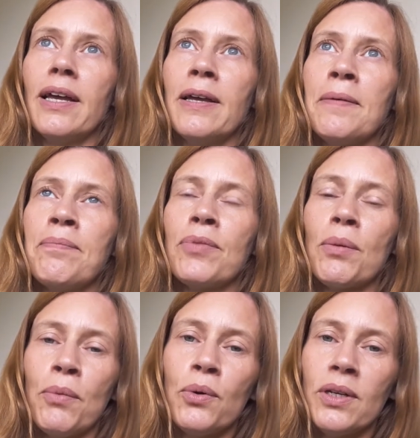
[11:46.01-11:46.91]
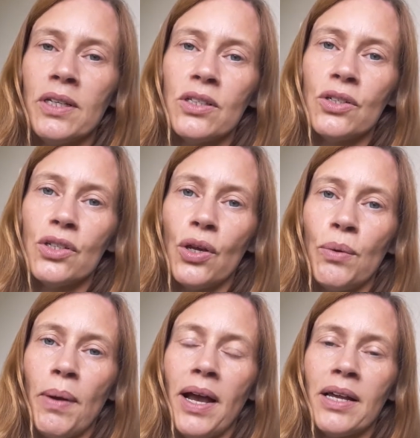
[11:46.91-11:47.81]
um, the morning isn't
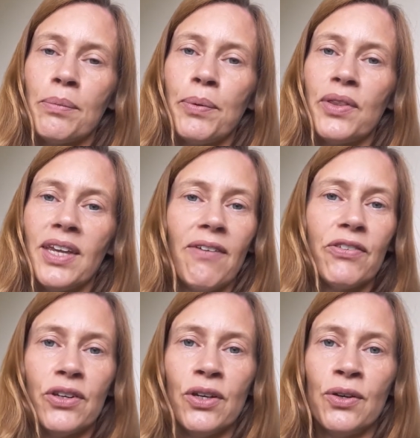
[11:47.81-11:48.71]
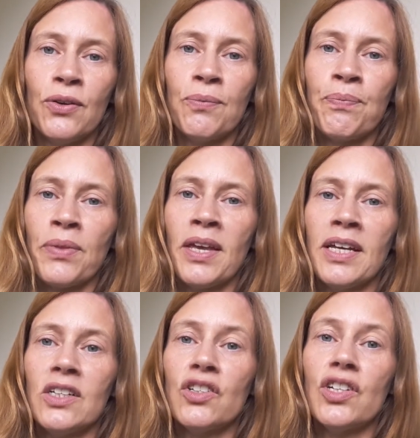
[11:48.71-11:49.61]
too bad, but the afternoon
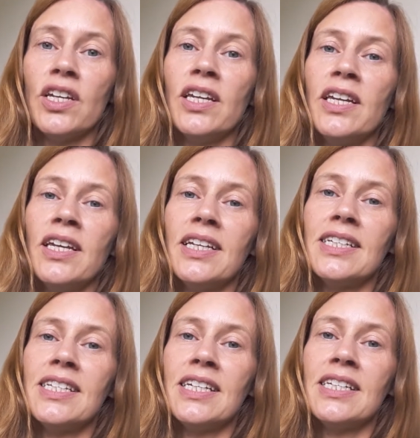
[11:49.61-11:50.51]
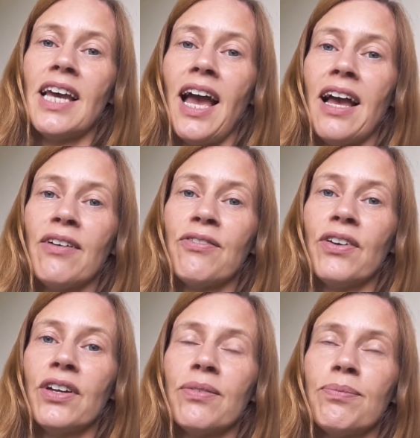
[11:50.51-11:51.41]
she did have
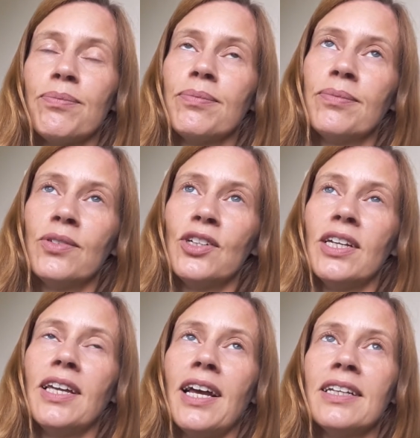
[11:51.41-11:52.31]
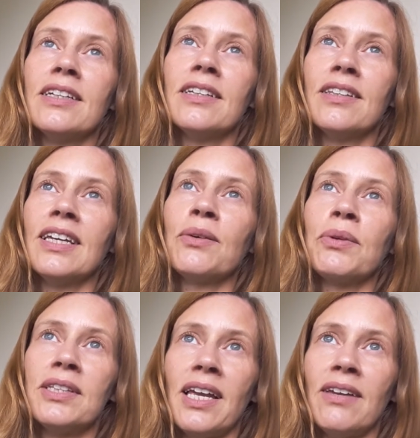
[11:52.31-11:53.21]
a, she had a thing
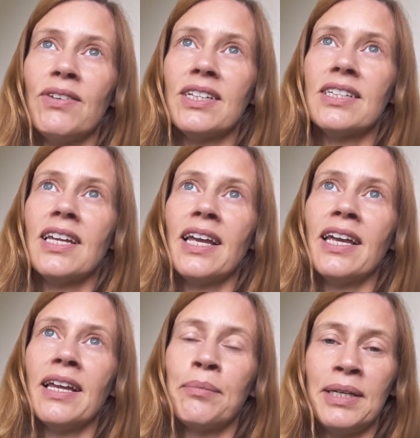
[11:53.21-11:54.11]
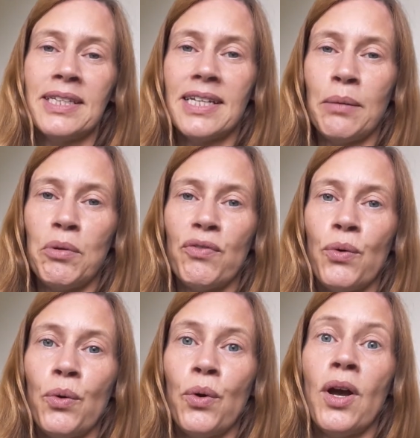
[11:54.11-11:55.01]
with Dave yesterday and me the day
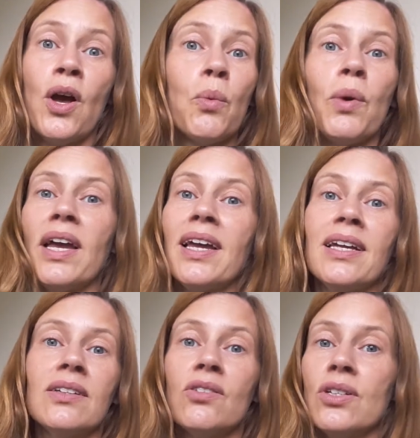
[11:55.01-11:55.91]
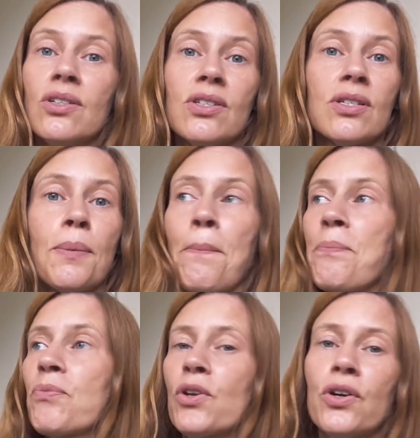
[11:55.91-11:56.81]
before where she just
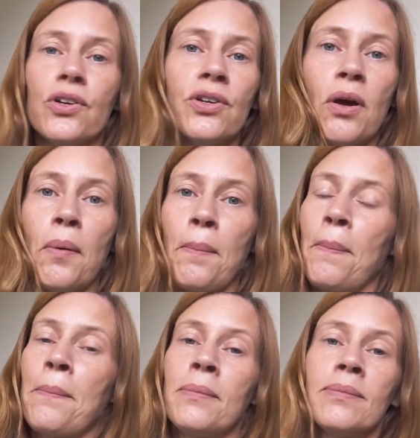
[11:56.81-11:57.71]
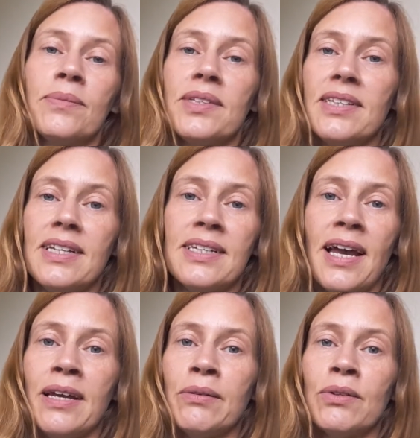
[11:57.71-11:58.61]
could not sit
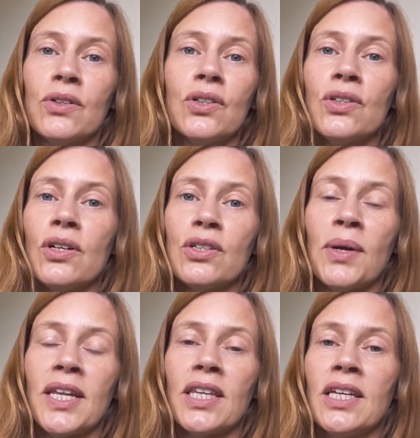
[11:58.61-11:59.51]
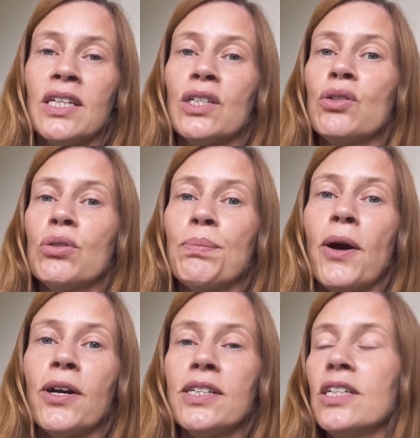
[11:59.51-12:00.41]
down, could not do anything. She was
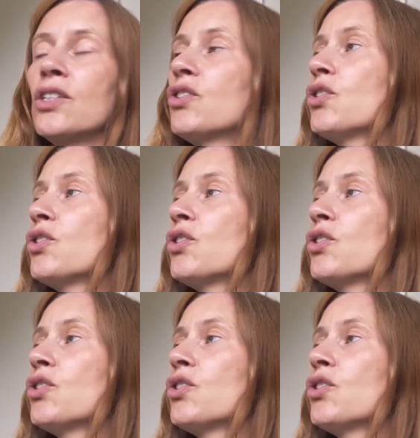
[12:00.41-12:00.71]
biting,